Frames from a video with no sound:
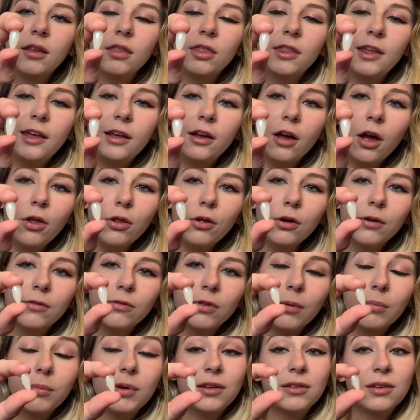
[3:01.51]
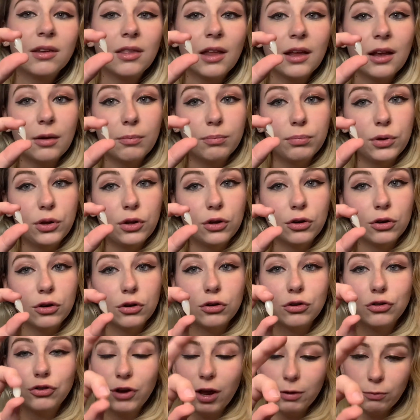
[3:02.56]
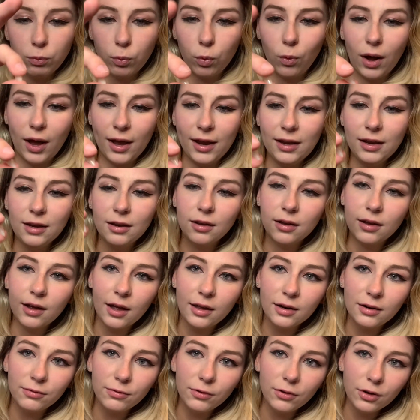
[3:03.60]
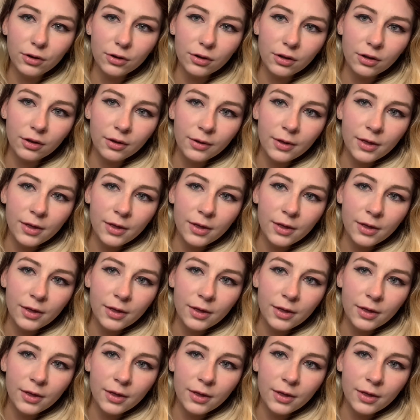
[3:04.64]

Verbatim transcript: the color of them isn't like a pure jet white kind of look.